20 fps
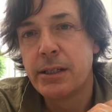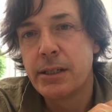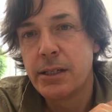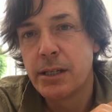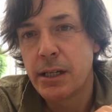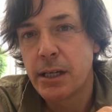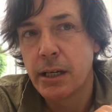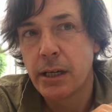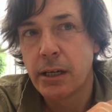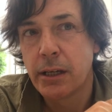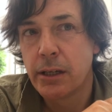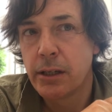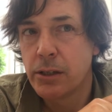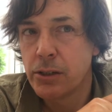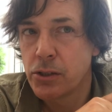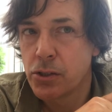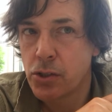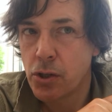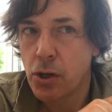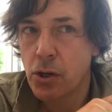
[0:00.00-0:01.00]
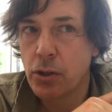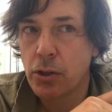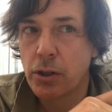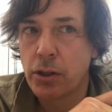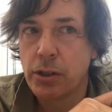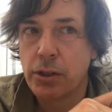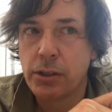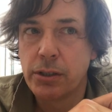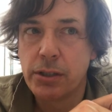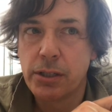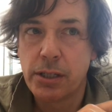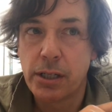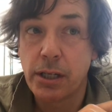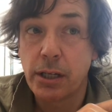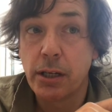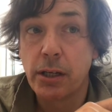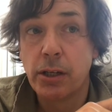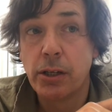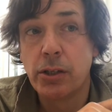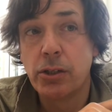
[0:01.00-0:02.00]
Tick tock,
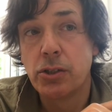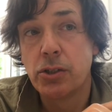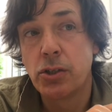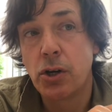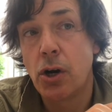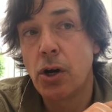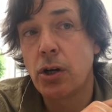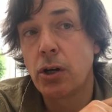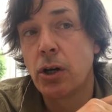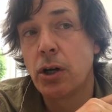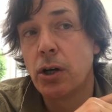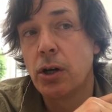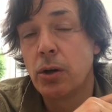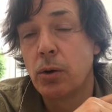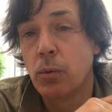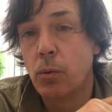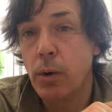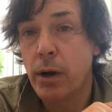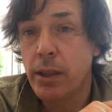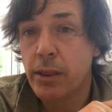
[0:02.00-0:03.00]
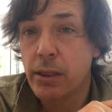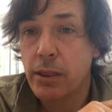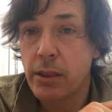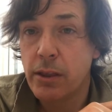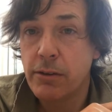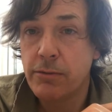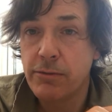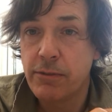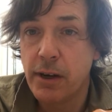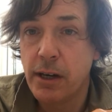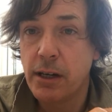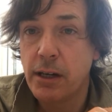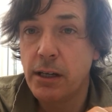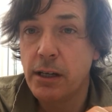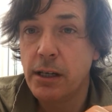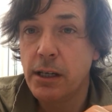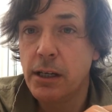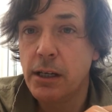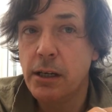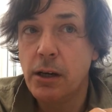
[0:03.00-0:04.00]
tick tock, went the
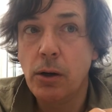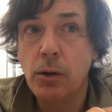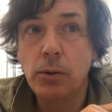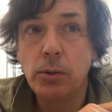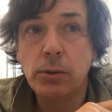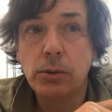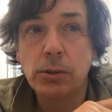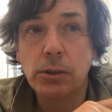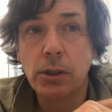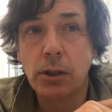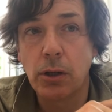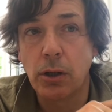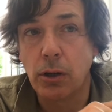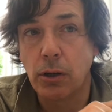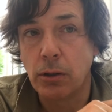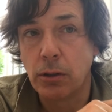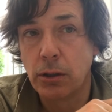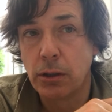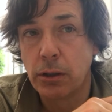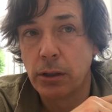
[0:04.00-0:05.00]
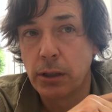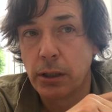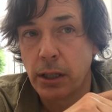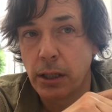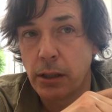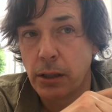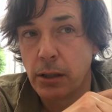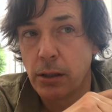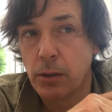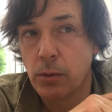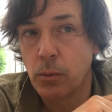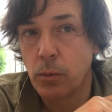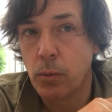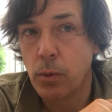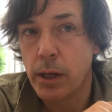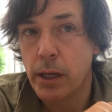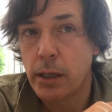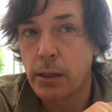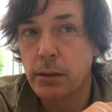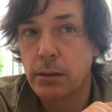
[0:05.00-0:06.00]
funny old clock, and the
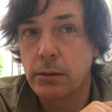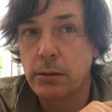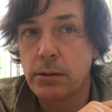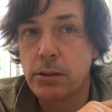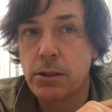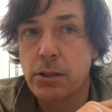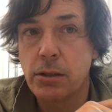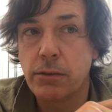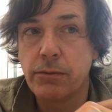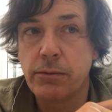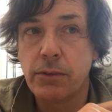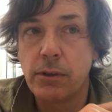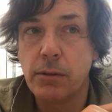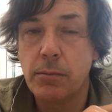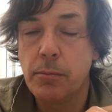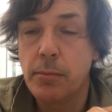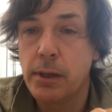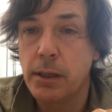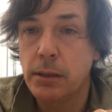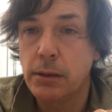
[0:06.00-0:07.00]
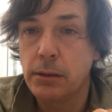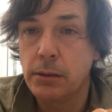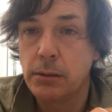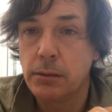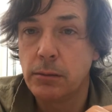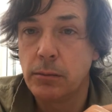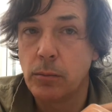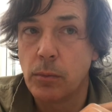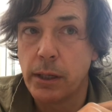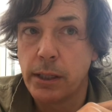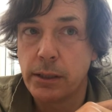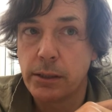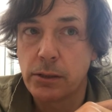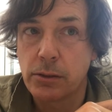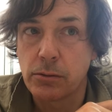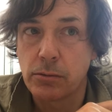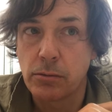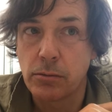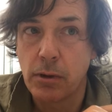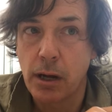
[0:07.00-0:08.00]
wheels of the mill went
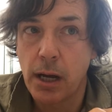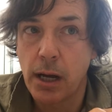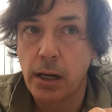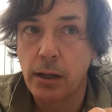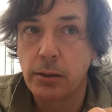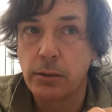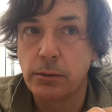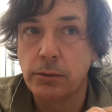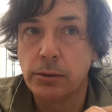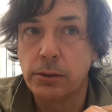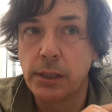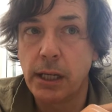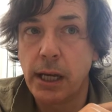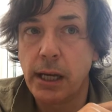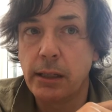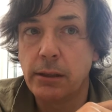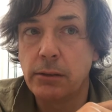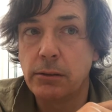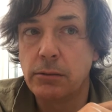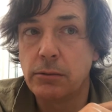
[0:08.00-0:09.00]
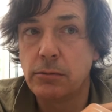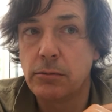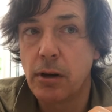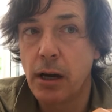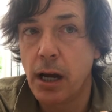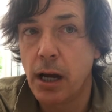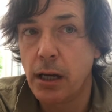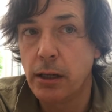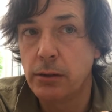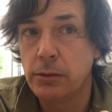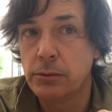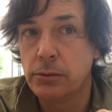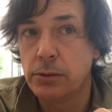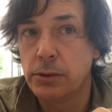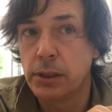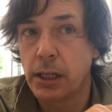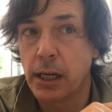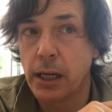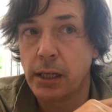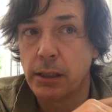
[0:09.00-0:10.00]
round and
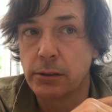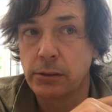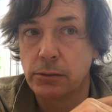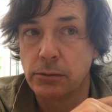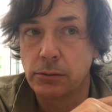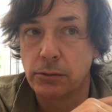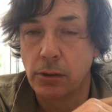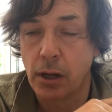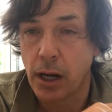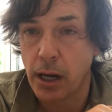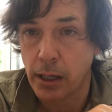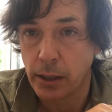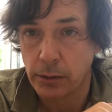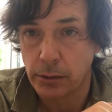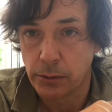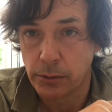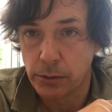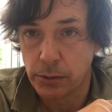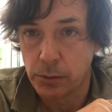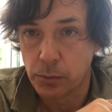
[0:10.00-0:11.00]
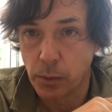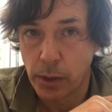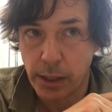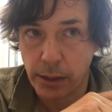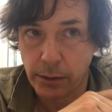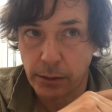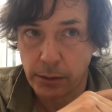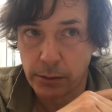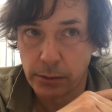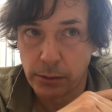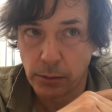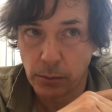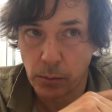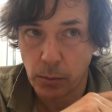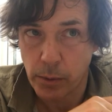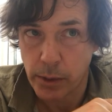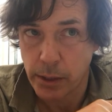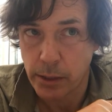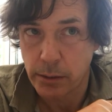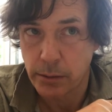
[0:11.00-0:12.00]
round and round went the
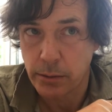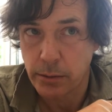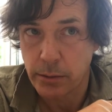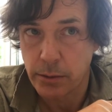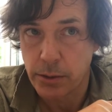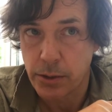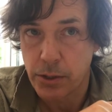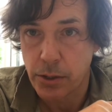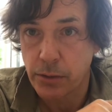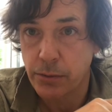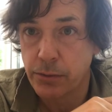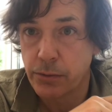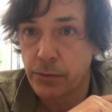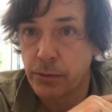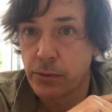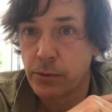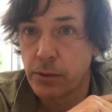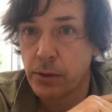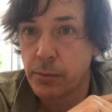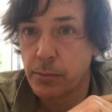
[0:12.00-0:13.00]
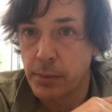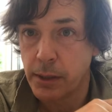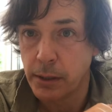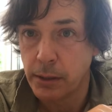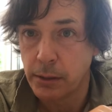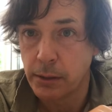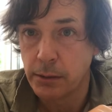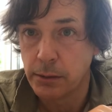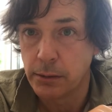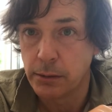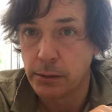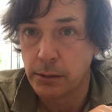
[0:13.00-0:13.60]
wheels of the mill.